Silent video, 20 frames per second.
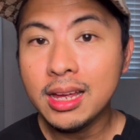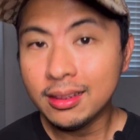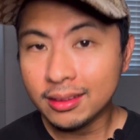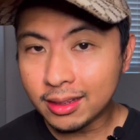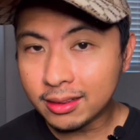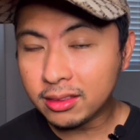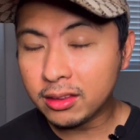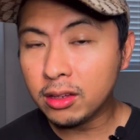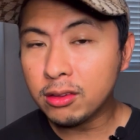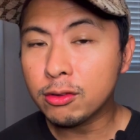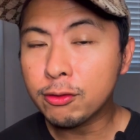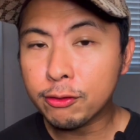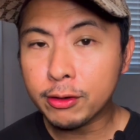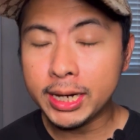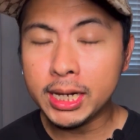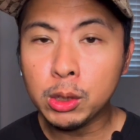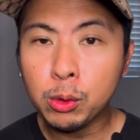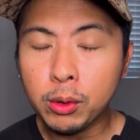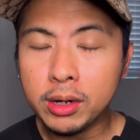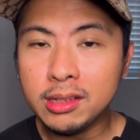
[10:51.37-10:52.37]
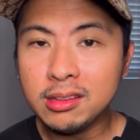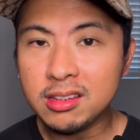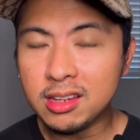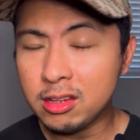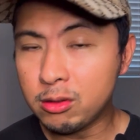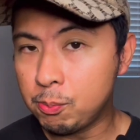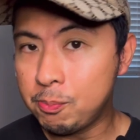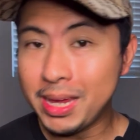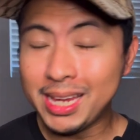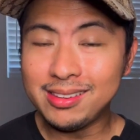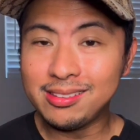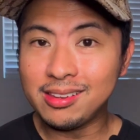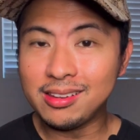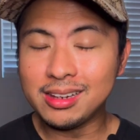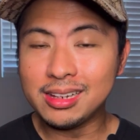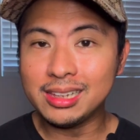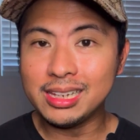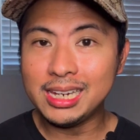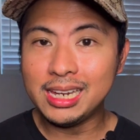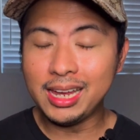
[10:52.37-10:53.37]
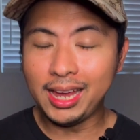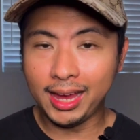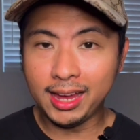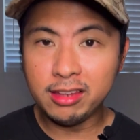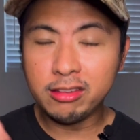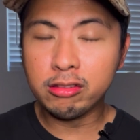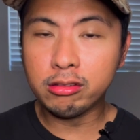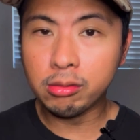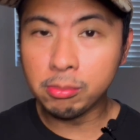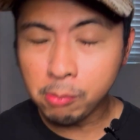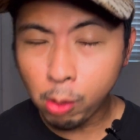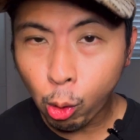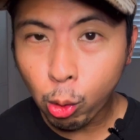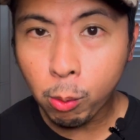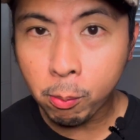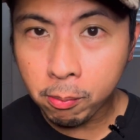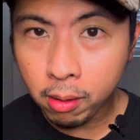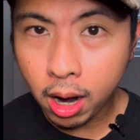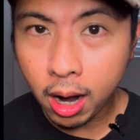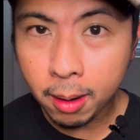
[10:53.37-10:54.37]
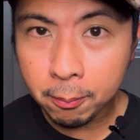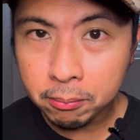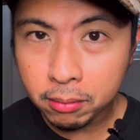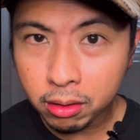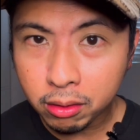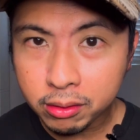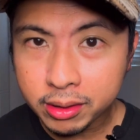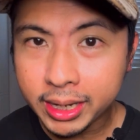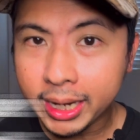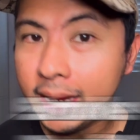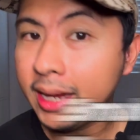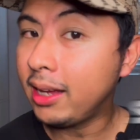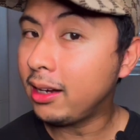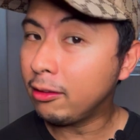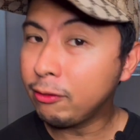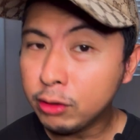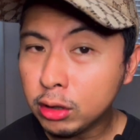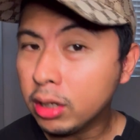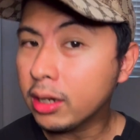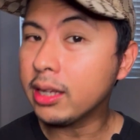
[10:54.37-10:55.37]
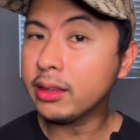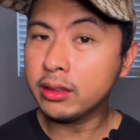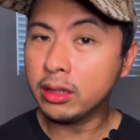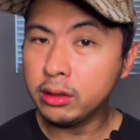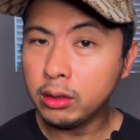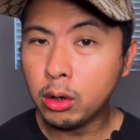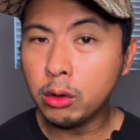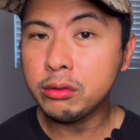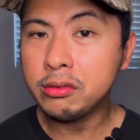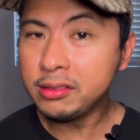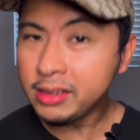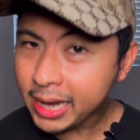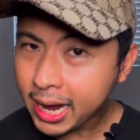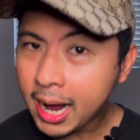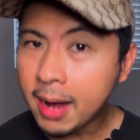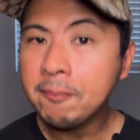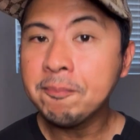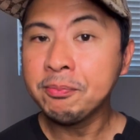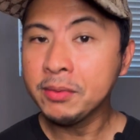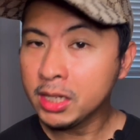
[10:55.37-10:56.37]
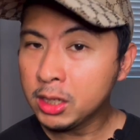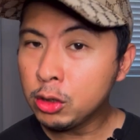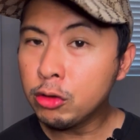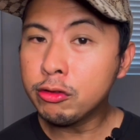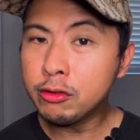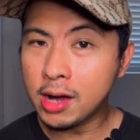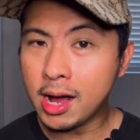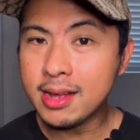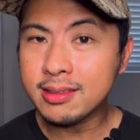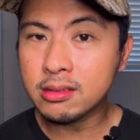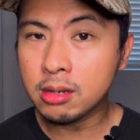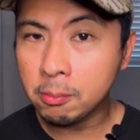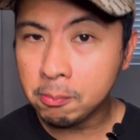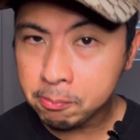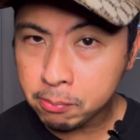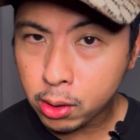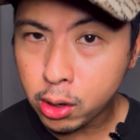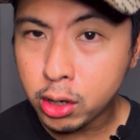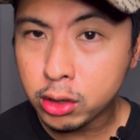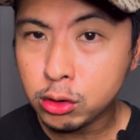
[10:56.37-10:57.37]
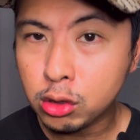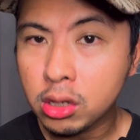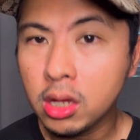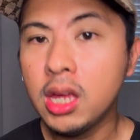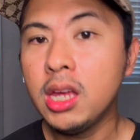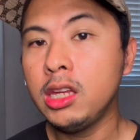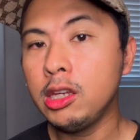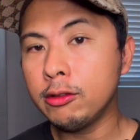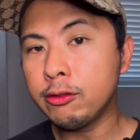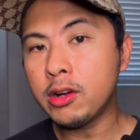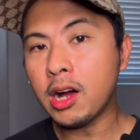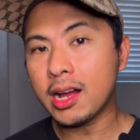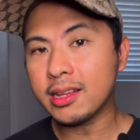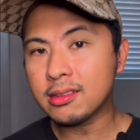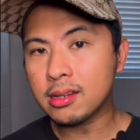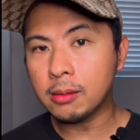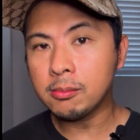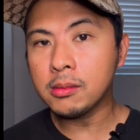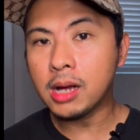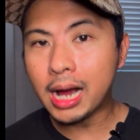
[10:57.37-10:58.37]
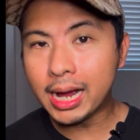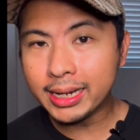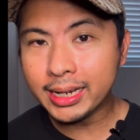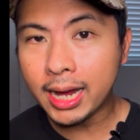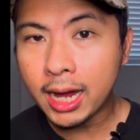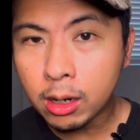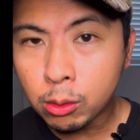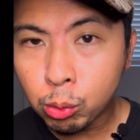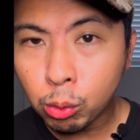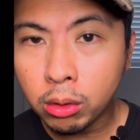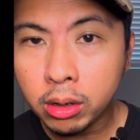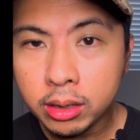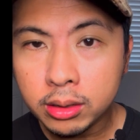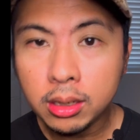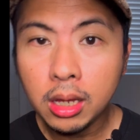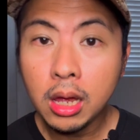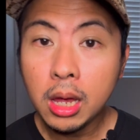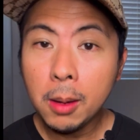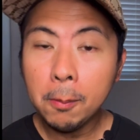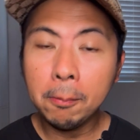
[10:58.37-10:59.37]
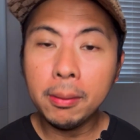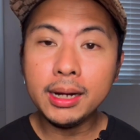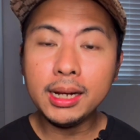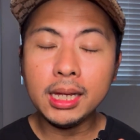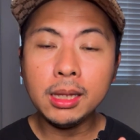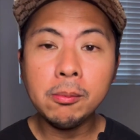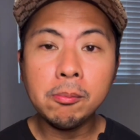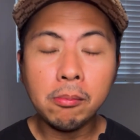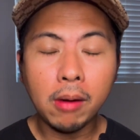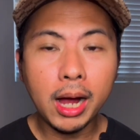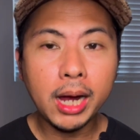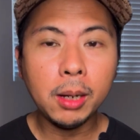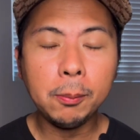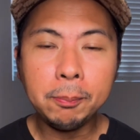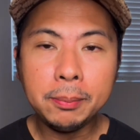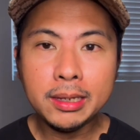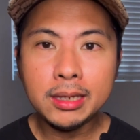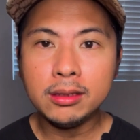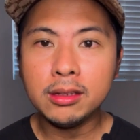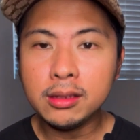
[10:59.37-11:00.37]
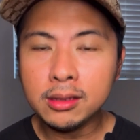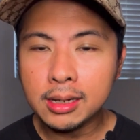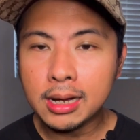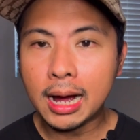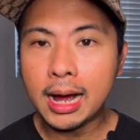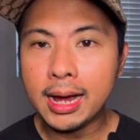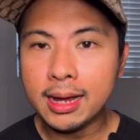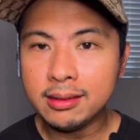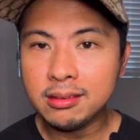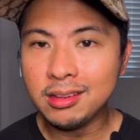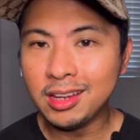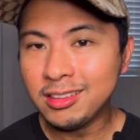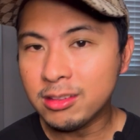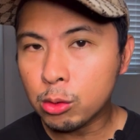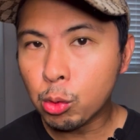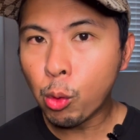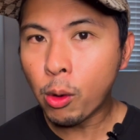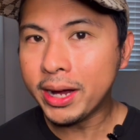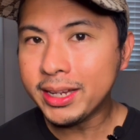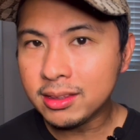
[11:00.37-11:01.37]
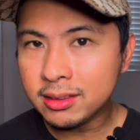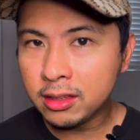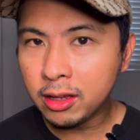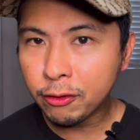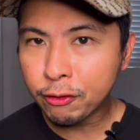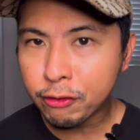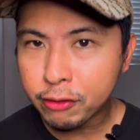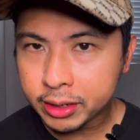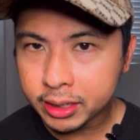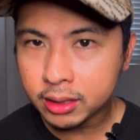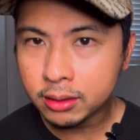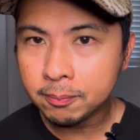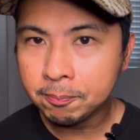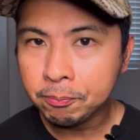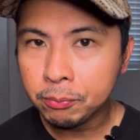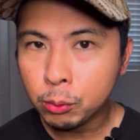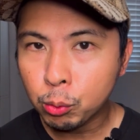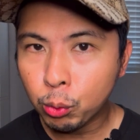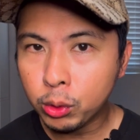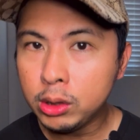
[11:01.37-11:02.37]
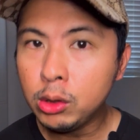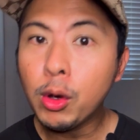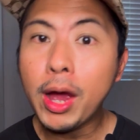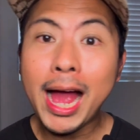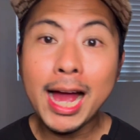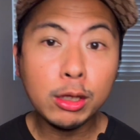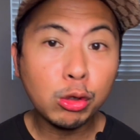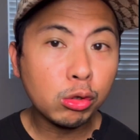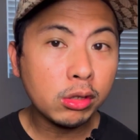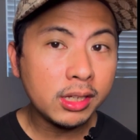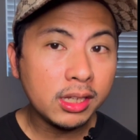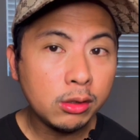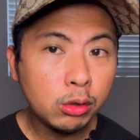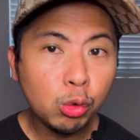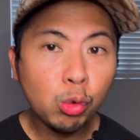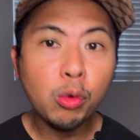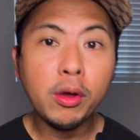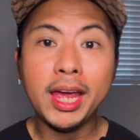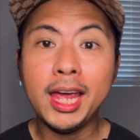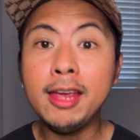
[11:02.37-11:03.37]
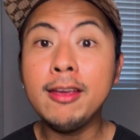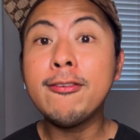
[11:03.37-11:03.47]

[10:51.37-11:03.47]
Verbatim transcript: that this fragrance is basically a smoke bomb, okay? And if you look at the notes, yeah, you've got some birch, you've got some gayak wood, but in my opinion, guys, it's quite different when you actually do a